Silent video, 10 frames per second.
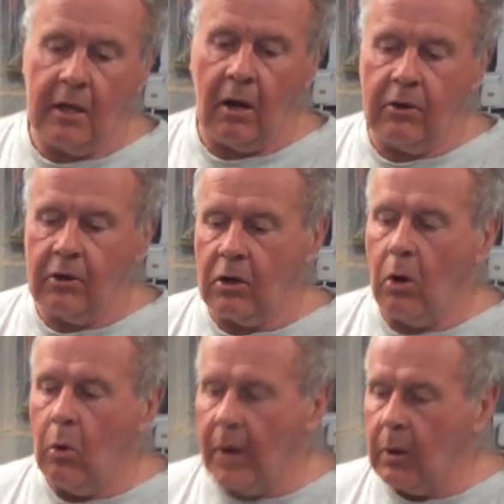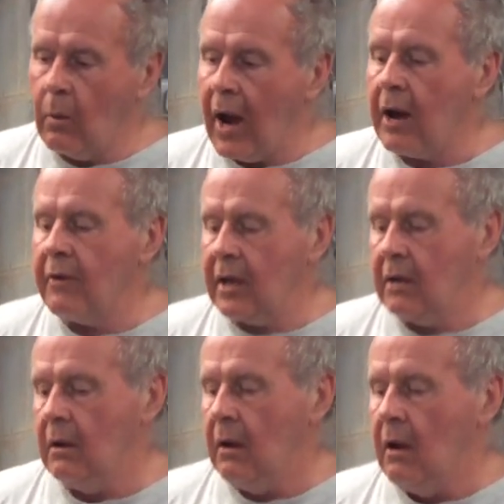Honda Goldwing wiring
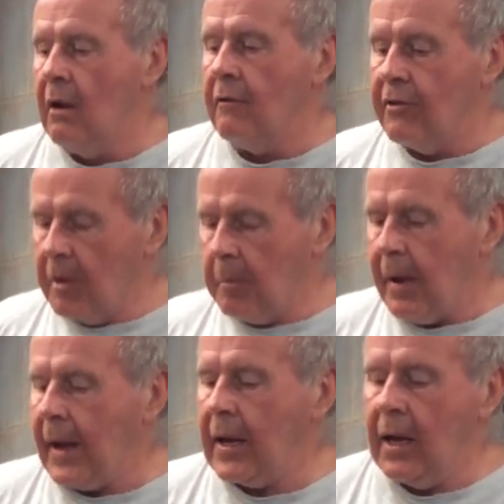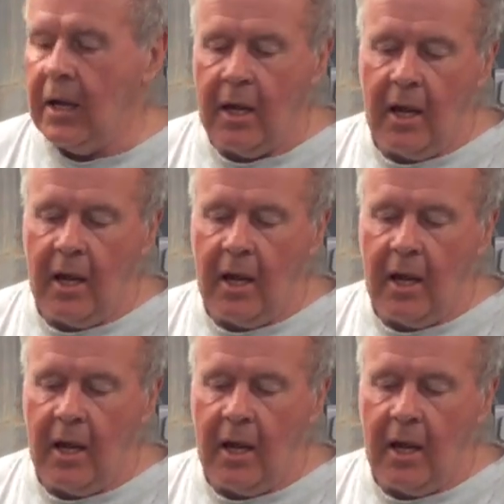for the bagger,